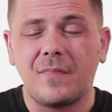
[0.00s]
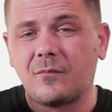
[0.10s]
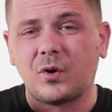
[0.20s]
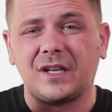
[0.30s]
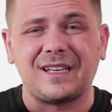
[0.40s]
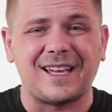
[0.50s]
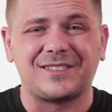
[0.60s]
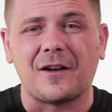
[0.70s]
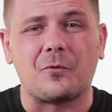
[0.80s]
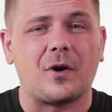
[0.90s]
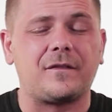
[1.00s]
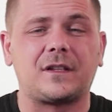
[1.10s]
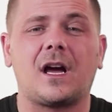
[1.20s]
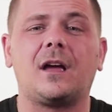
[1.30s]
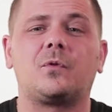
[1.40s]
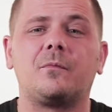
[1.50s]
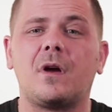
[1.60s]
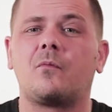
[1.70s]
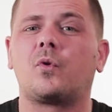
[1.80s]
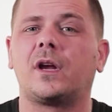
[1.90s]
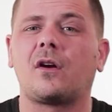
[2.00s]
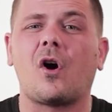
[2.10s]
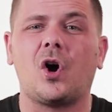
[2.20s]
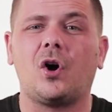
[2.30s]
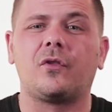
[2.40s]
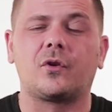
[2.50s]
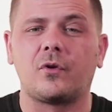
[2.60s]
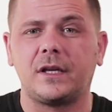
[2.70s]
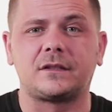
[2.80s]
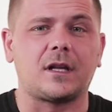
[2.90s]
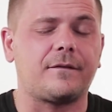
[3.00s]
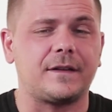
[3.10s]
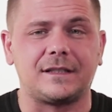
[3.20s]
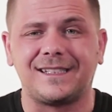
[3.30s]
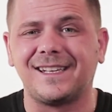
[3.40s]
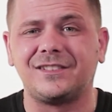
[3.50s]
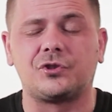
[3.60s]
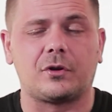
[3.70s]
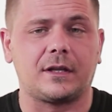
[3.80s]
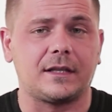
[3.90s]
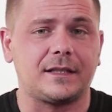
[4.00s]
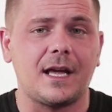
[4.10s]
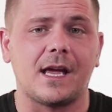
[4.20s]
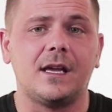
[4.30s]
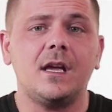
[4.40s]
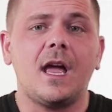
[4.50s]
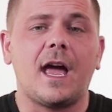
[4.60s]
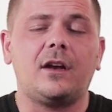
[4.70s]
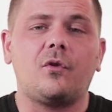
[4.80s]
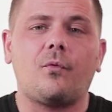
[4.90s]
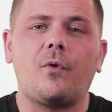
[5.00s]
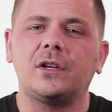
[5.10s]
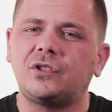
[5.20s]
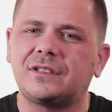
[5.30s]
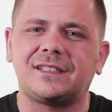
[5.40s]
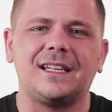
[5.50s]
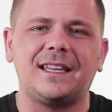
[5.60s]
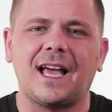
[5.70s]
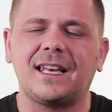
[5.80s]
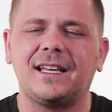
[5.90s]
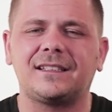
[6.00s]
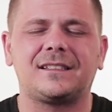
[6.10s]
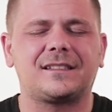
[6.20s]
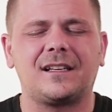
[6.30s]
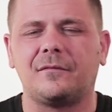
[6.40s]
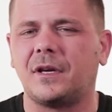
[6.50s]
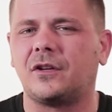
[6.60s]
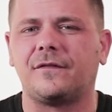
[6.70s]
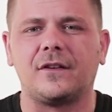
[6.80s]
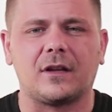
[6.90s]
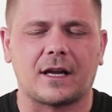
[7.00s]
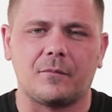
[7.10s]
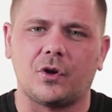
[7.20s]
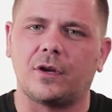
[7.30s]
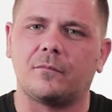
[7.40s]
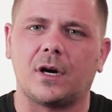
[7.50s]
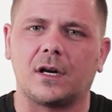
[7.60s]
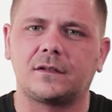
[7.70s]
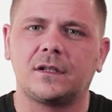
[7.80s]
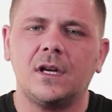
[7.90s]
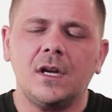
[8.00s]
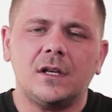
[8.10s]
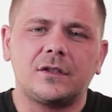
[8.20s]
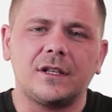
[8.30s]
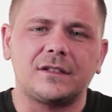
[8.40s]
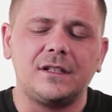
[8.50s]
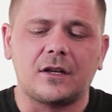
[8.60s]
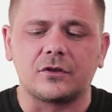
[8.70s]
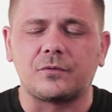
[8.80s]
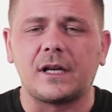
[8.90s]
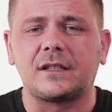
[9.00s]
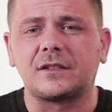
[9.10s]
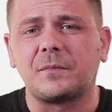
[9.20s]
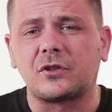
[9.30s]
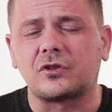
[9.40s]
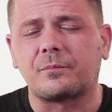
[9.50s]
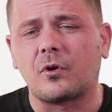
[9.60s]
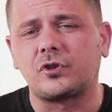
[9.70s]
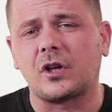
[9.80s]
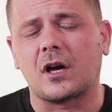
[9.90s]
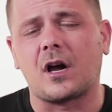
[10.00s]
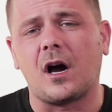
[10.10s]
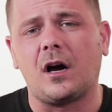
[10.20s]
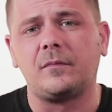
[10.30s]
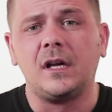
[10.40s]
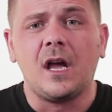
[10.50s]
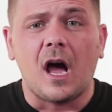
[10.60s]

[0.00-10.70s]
memory has a rough time remembering all the great stuff it did during the day. And once you see that list, it's gonna make you feel like $1,000,000. So this is Nikos Rentas, mentorsapproach.com.